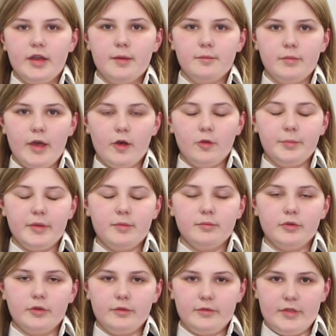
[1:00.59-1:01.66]
and help
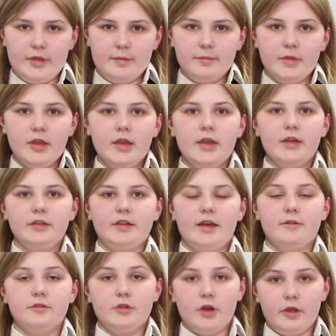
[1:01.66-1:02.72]
improve them to
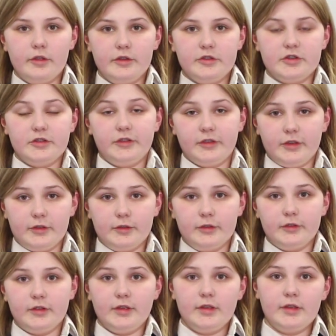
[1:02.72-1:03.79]
have knowledge and skills